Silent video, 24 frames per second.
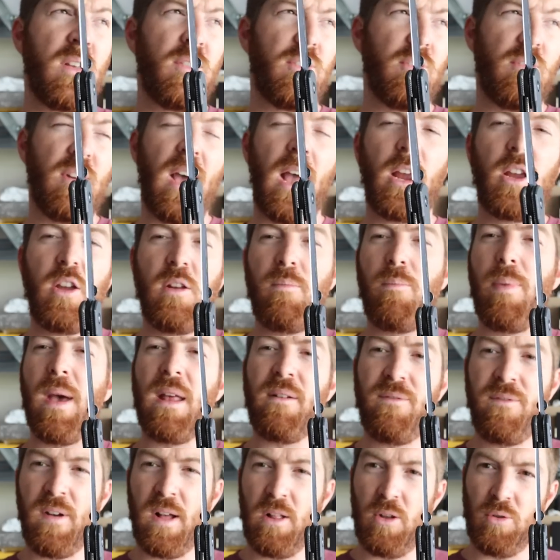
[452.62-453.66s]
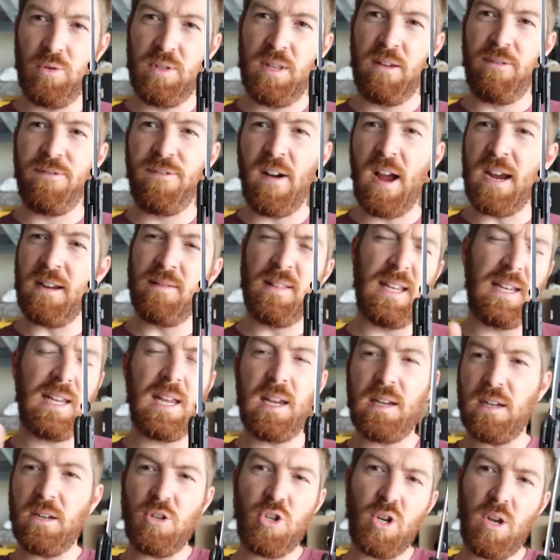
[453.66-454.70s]
they're not good bedfellows. They fight and they
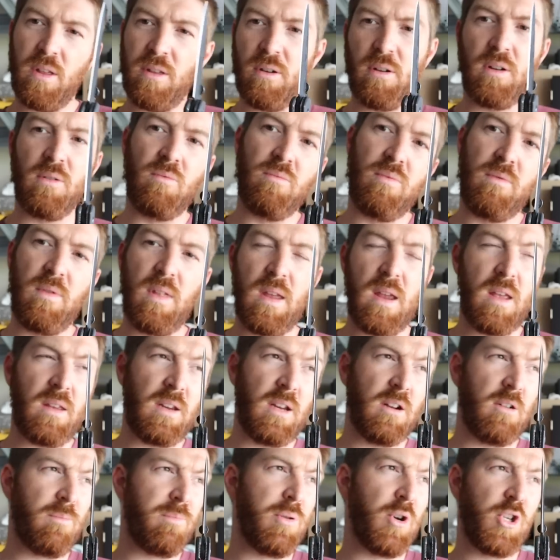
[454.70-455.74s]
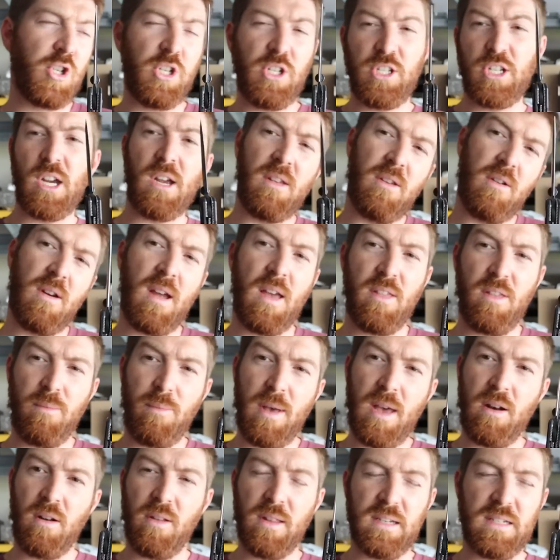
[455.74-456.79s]
kick each other, and they, you know, push each other out of the
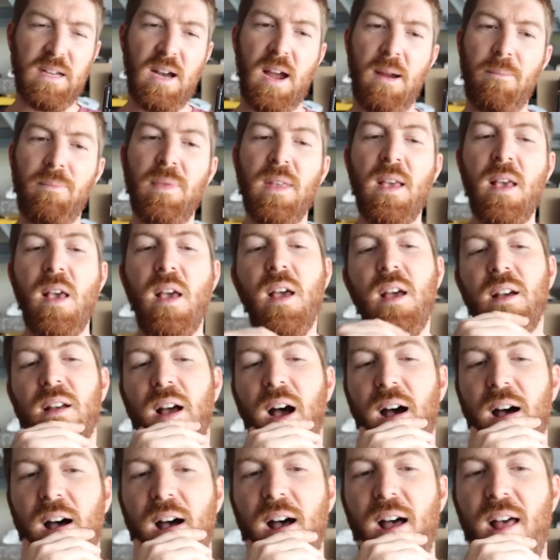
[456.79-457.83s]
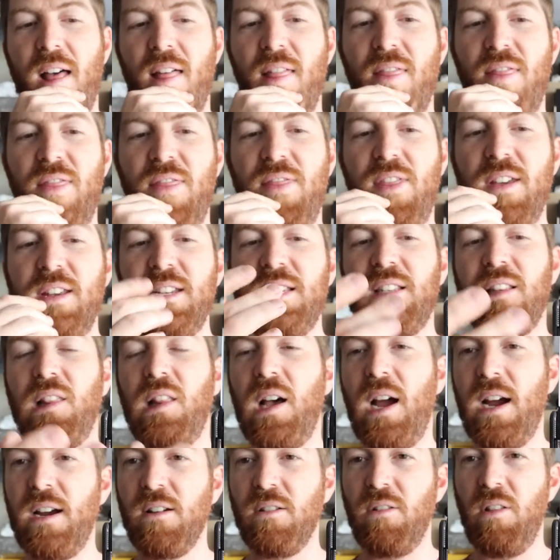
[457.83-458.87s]
bed all the time. Uh, this
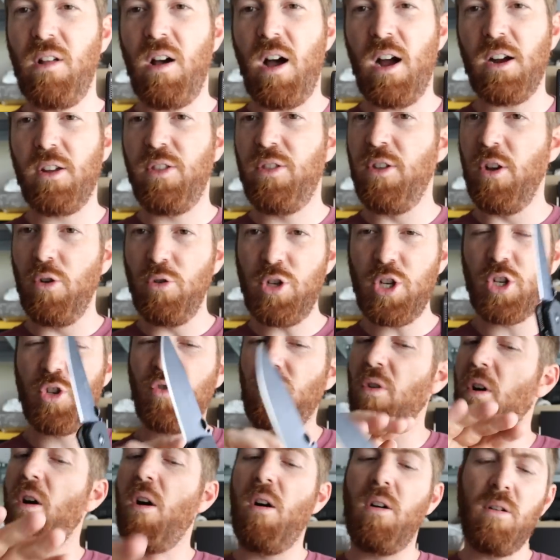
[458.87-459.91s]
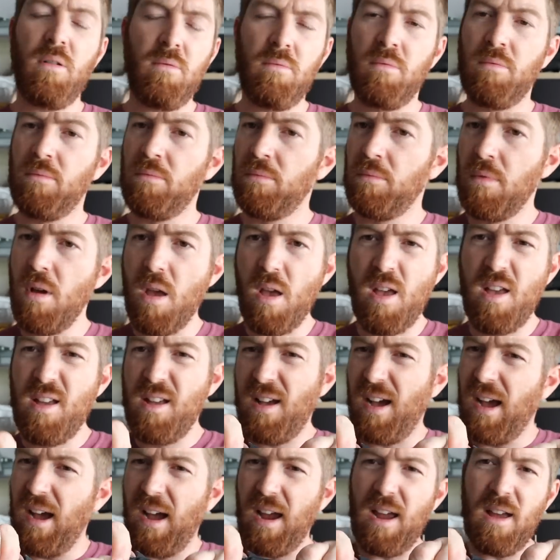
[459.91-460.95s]
liner lock, though strong,
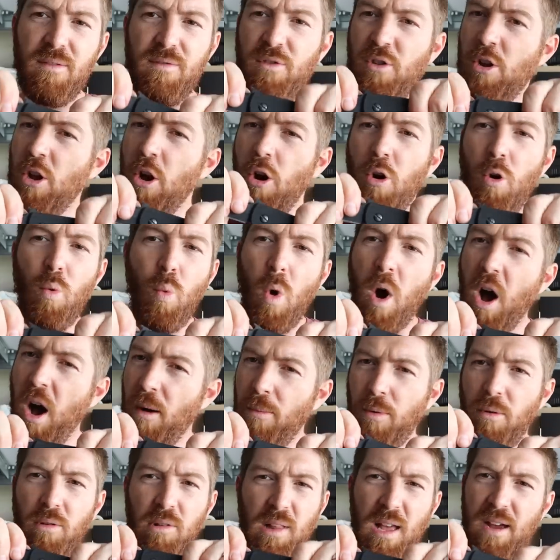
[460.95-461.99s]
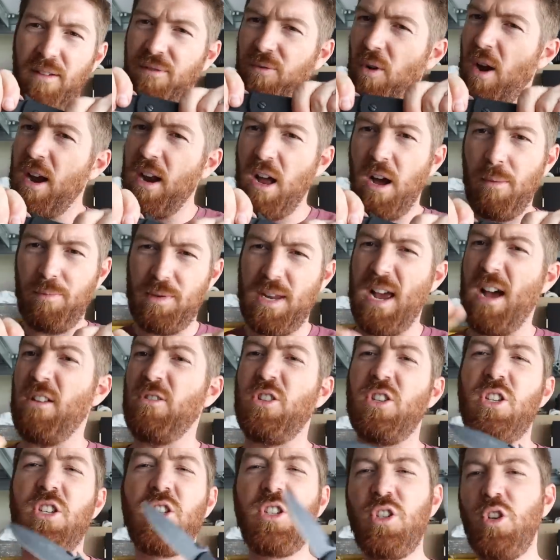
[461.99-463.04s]
I have no wobble left, right, up, down.
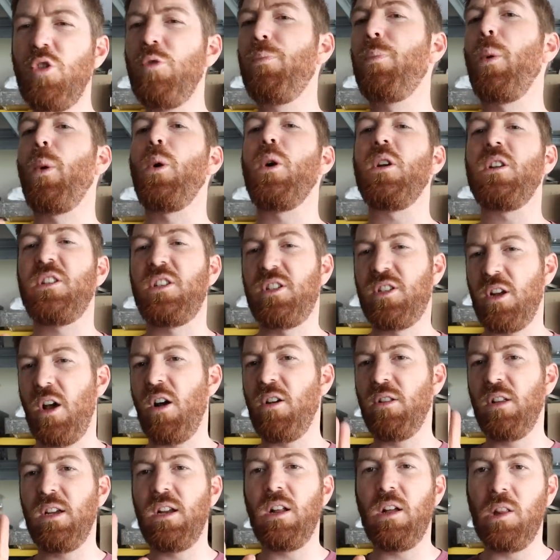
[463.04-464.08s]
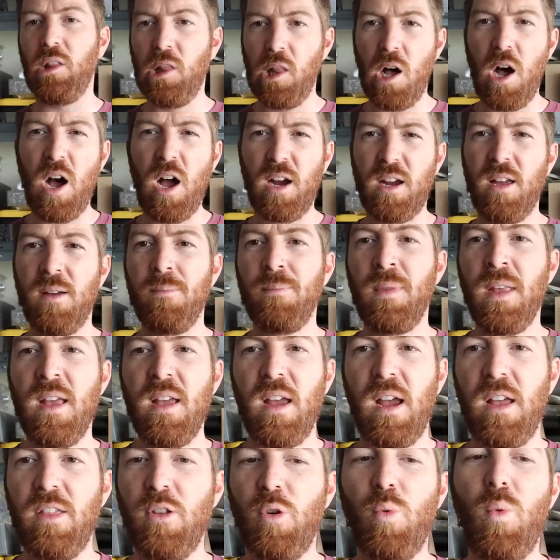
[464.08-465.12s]
Super solid lock,
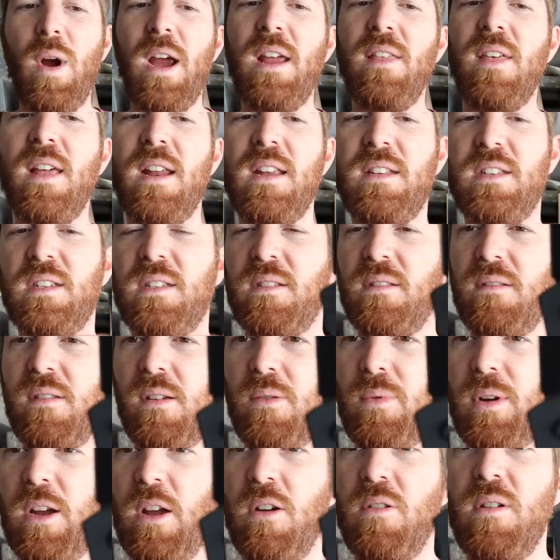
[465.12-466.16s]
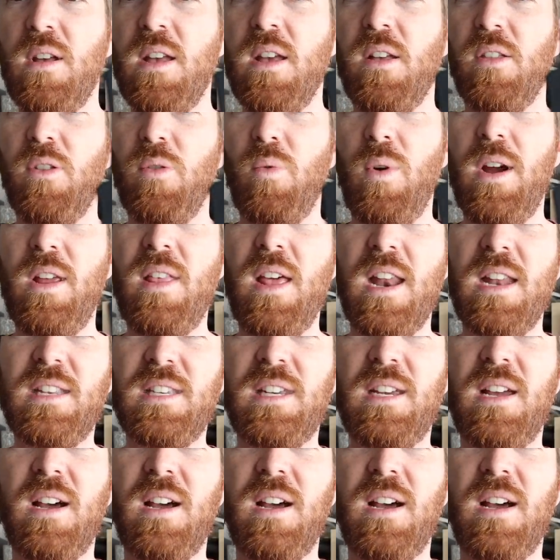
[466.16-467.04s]
and the way that it's, there we go, the way that it's